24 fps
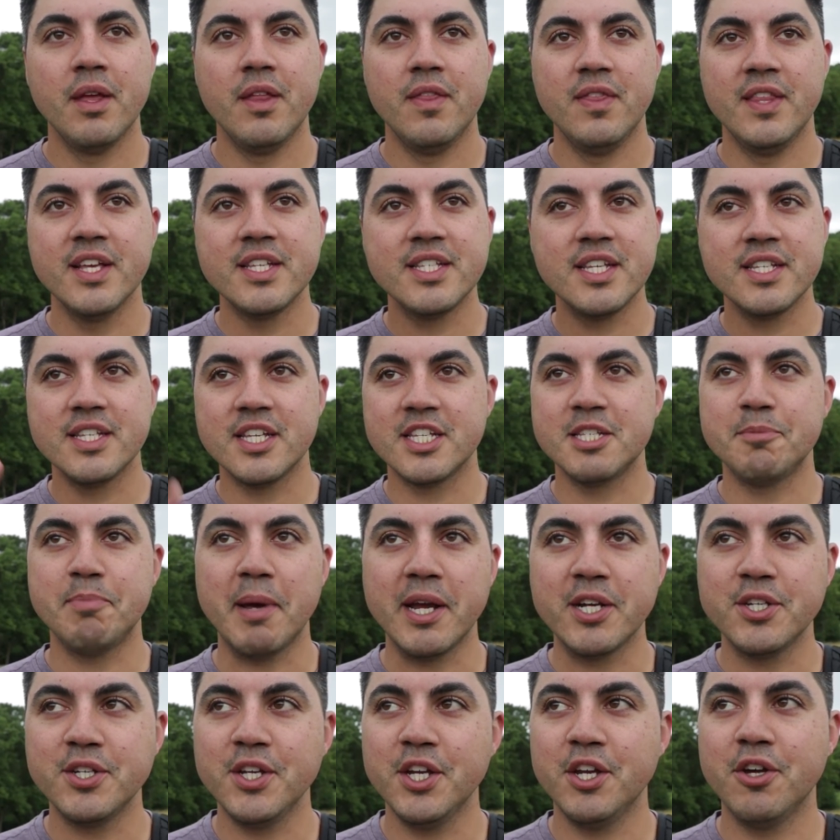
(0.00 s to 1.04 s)
this is
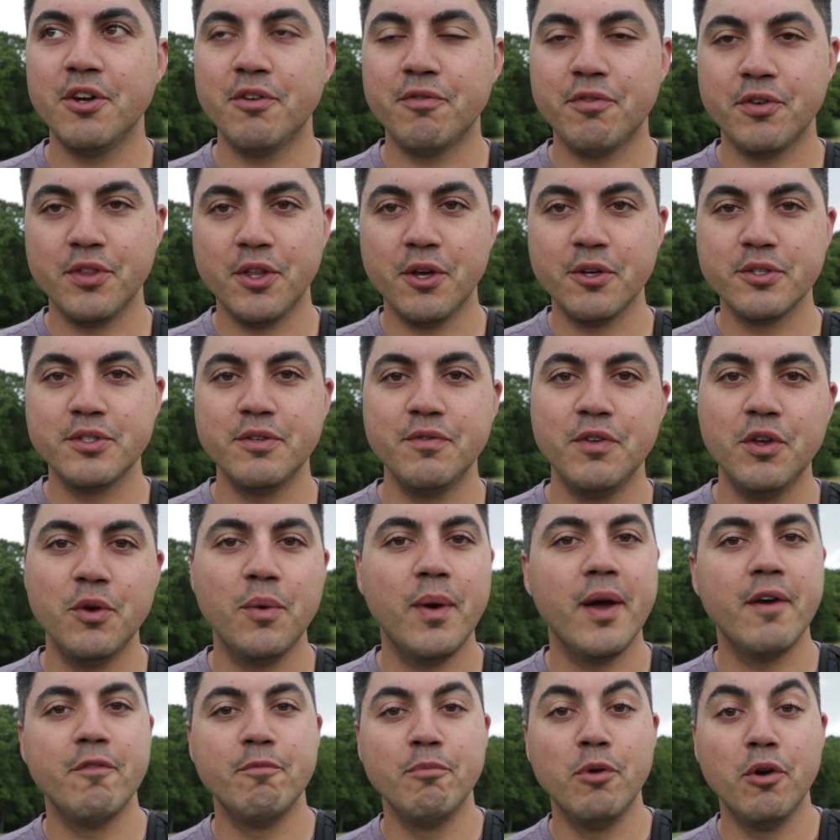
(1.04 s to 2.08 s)
especially good for those of you
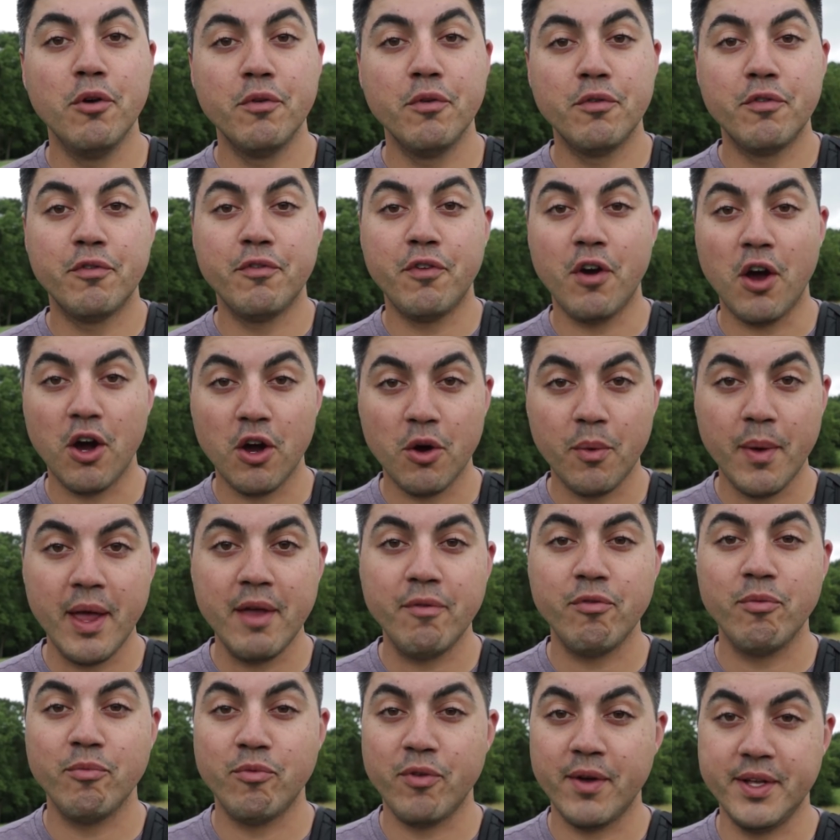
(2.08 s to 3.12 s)
who have moved far away
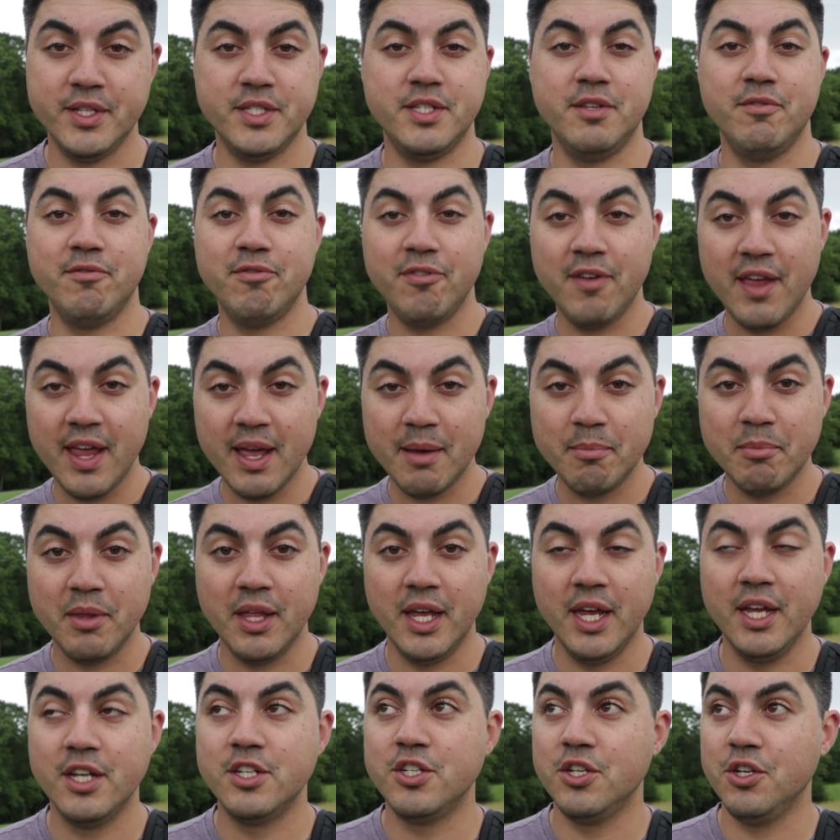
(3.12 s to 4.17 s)
from friends and
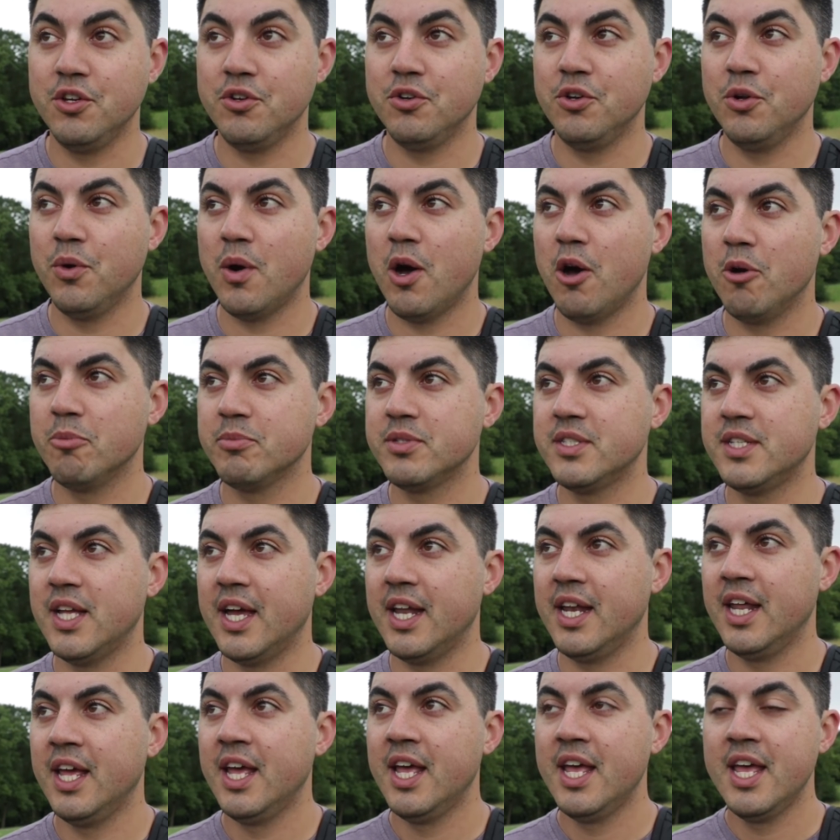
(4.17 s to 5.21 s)
family to your new
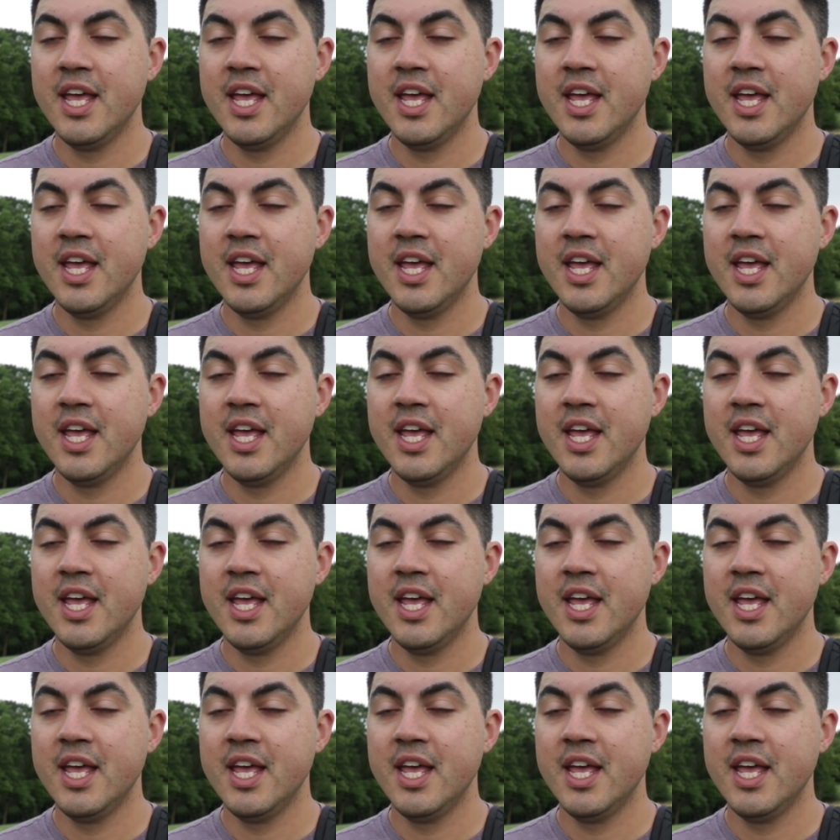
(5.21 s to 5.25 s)
homestead.